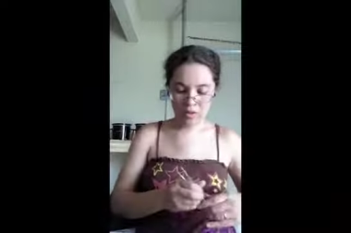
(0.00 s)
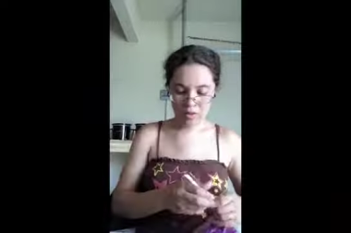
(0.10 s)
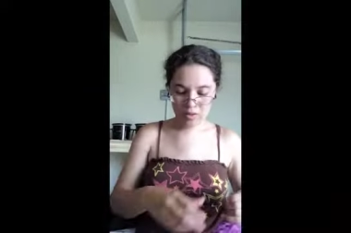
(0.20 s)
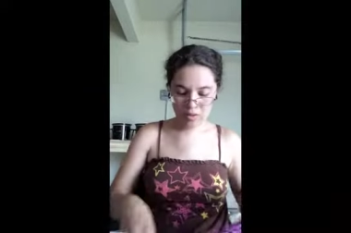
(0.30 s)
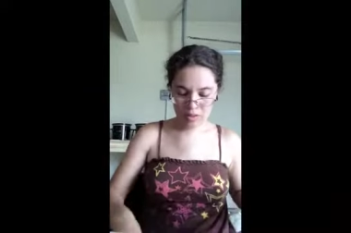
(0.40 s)

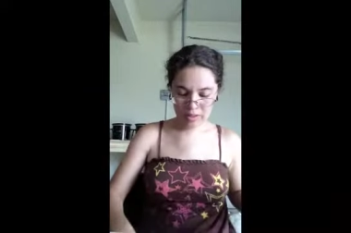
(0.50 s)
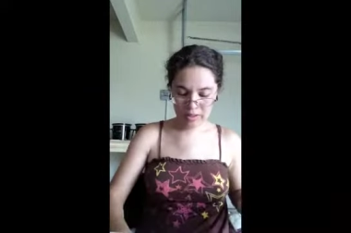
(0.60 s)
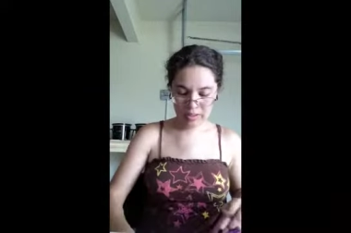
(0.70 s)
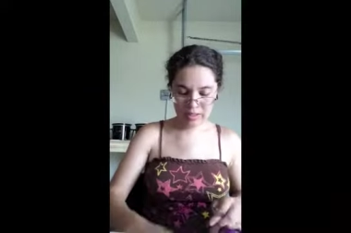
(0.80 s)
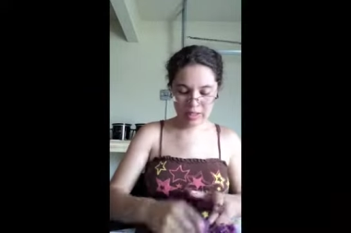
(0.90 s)
along
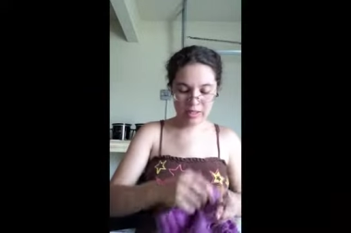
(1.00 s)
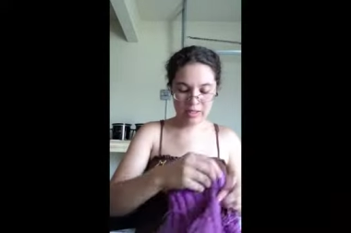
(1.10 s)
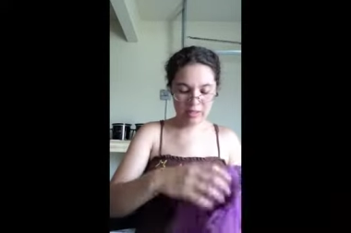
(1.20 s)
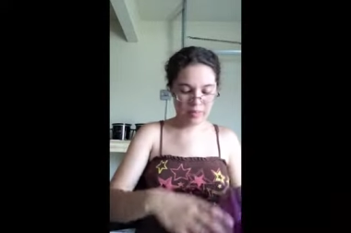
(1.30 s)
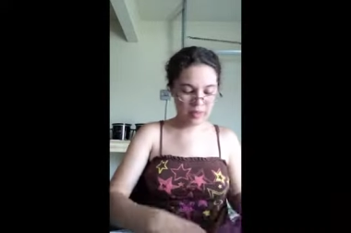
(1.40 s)
since last
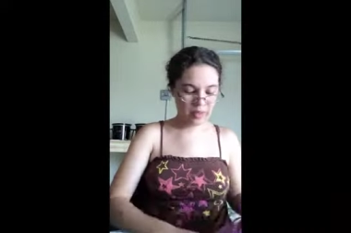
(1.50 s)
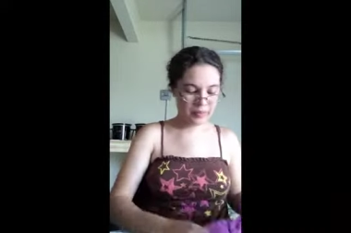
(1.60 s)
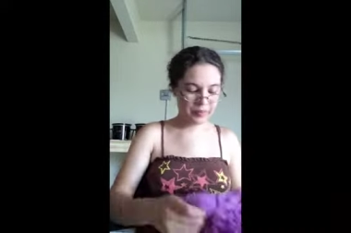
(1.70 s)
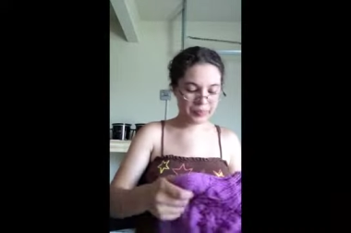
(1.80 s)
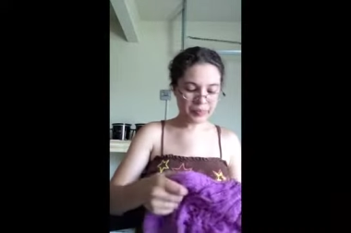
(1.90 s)
time, but
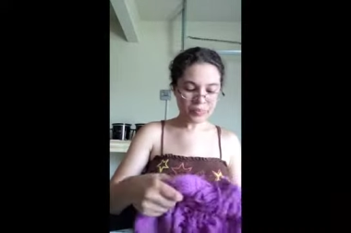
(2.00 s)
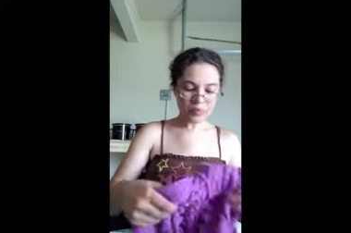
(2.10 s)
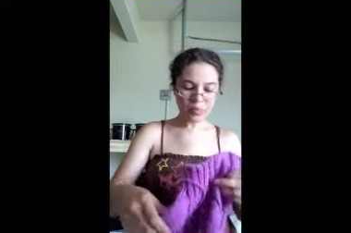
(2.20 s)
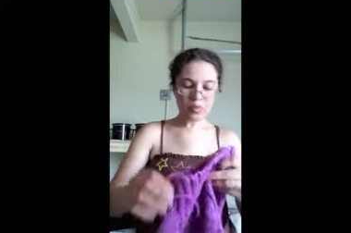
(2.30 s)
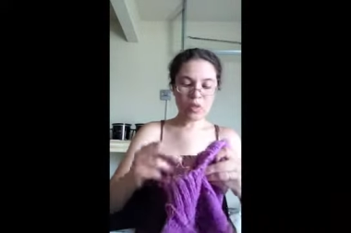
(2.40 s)

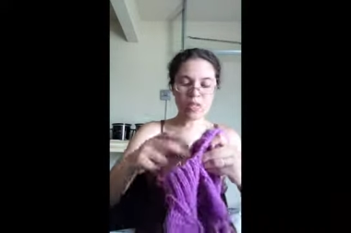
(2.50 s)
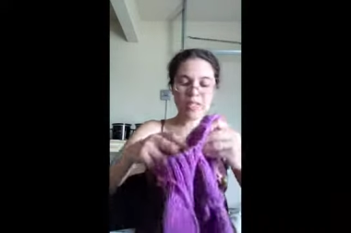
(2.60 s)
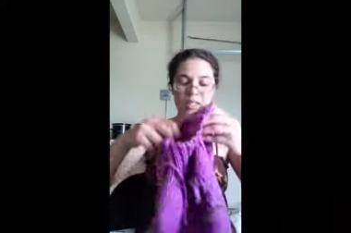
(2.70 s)
you can see